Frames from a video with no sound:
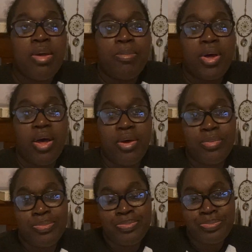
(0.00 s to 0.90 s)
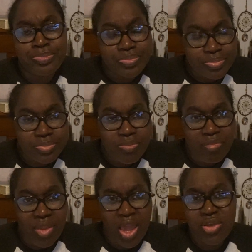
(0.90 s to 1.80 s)
But
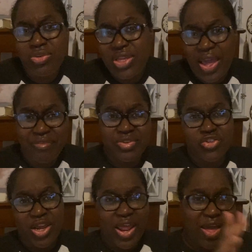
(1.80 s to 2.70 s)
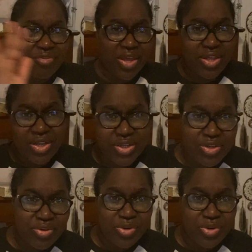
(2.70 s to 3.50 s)
I usually have to try to have like a